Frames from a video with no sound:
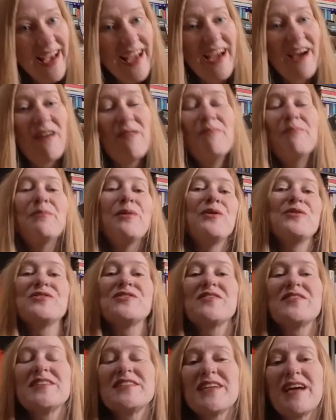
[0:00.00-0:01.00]
Now,
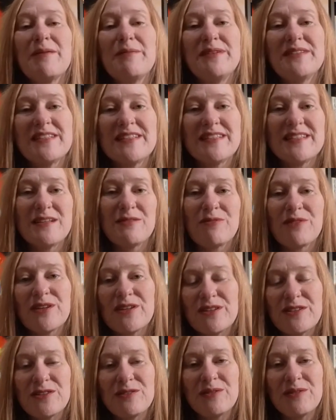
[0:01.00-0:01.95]
most of the time at Disney World,